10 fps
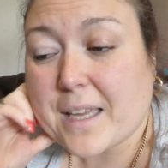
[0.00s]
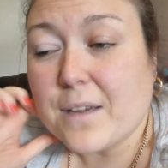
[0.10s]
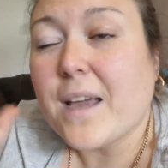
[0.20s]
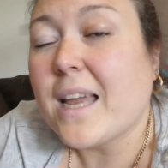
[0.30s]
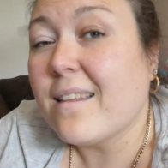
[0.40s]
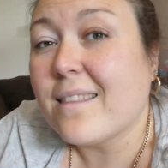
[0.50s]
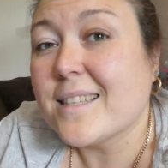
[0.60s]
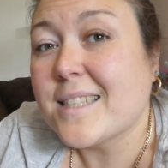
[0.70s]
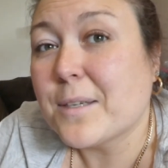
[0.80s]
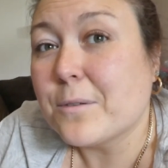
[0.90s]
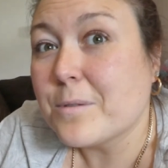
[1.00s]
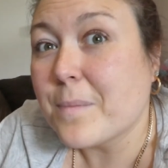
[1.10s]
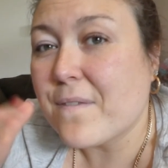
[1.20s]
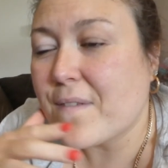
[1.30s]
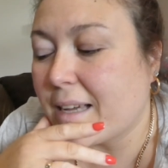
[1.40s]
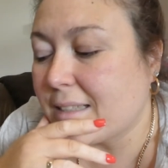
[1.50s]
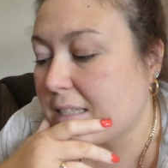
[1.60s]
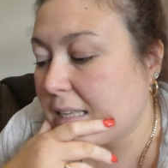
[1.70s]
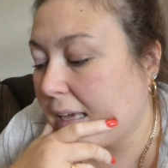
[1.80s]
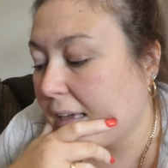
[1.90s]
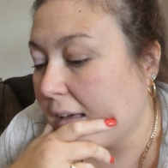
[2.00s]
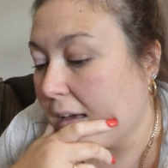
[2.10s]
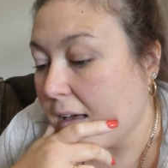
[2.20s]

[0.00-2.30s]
if anything tickles my fancy